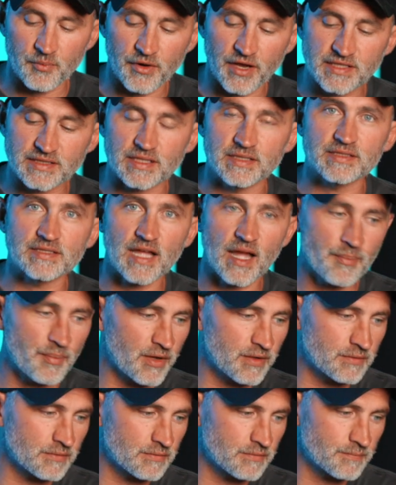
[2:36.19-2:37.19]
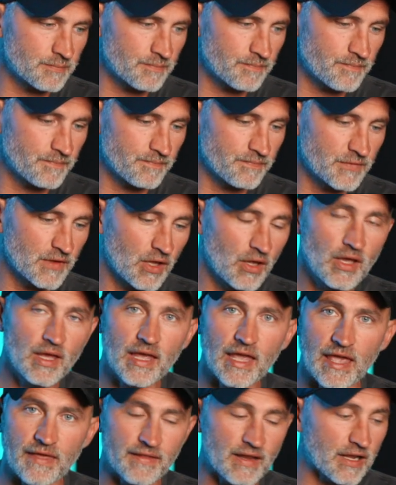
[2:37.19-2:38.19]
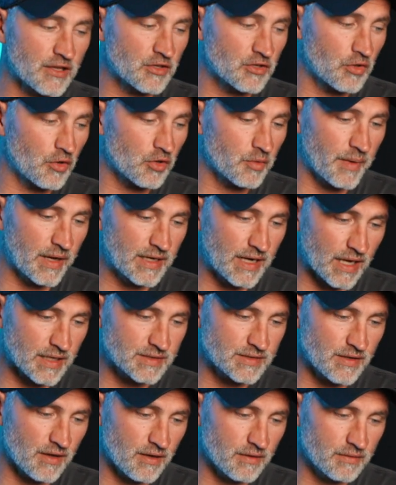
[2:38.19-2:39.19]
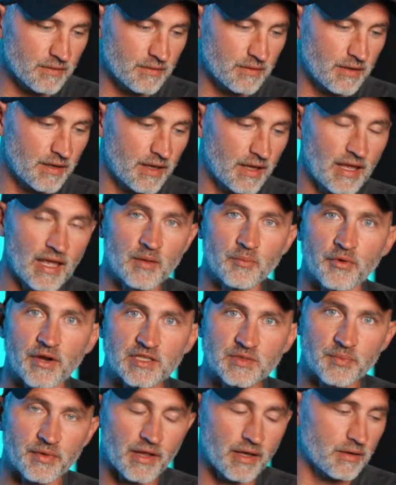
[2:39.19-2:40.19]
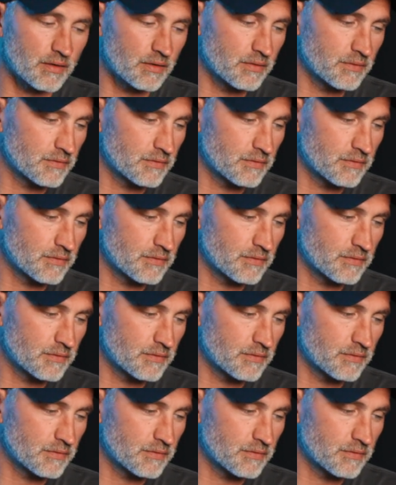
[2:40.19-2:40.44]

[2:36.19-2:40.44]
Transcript: press the stop button, and then I can go to my next song and press play.